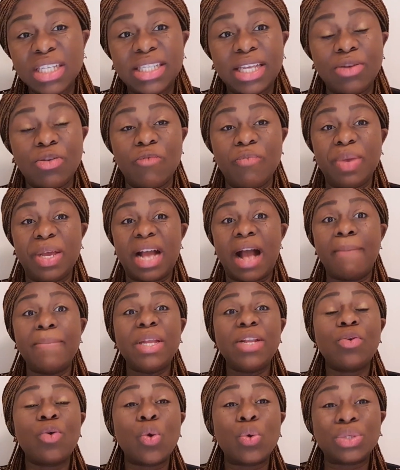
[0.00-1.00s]
instead of
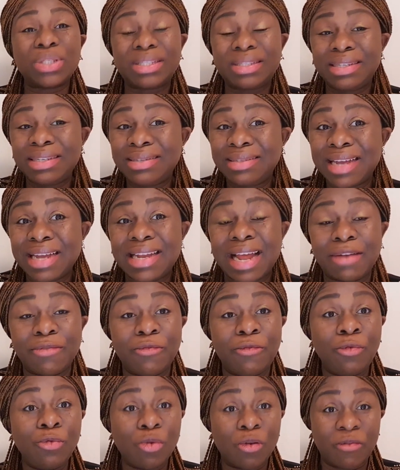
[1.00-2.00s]
becoming conceited
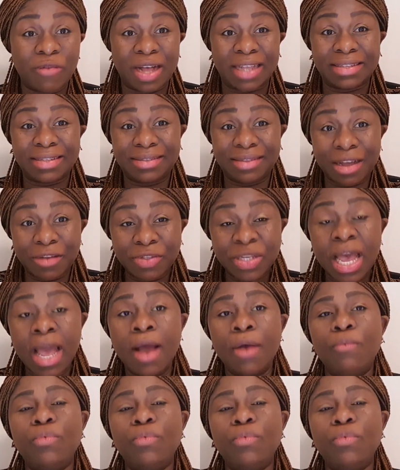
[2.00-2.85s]
and full of ourselves,